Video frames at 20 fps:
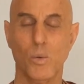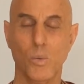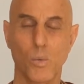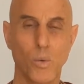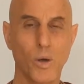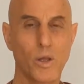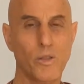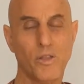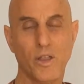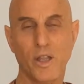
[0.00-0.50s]

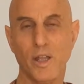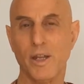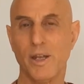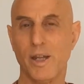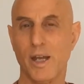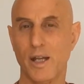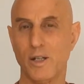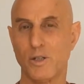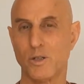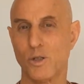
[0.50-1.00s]
within
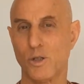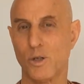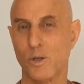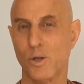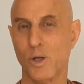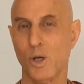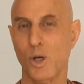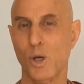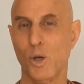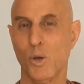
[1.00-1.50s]

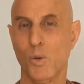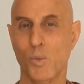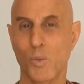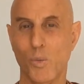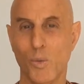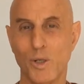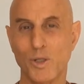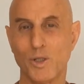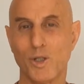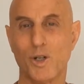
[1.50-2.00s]
nature
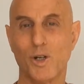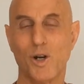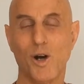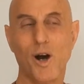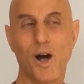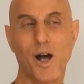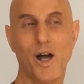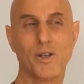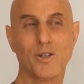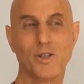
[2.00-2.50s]
which
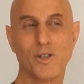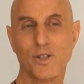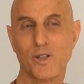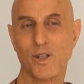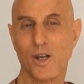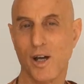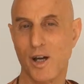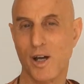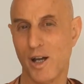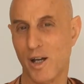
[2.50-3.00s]
causes
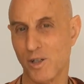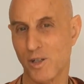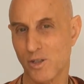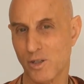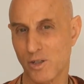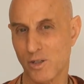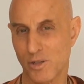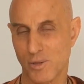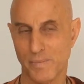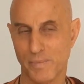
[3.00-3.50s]

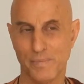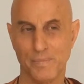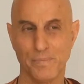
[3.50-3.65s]
us,